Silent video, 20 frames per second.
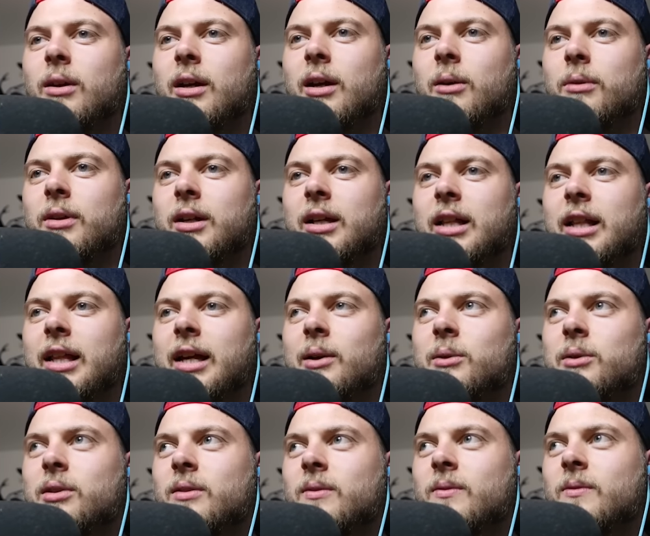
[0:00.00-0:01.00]
it? I, I want a cloud. I've
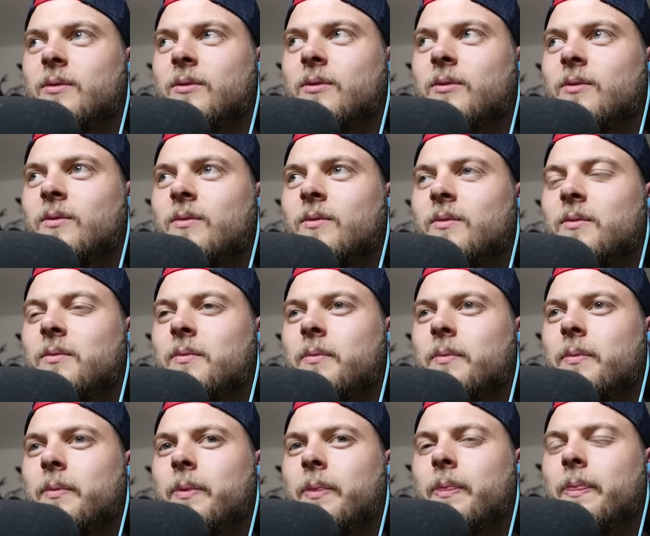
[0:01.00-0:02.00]
got clouds outside that are
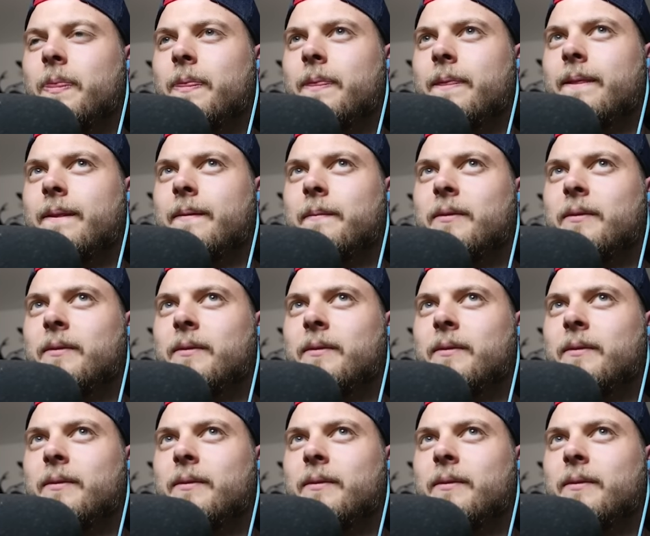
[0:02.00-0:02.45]
cheaper than this.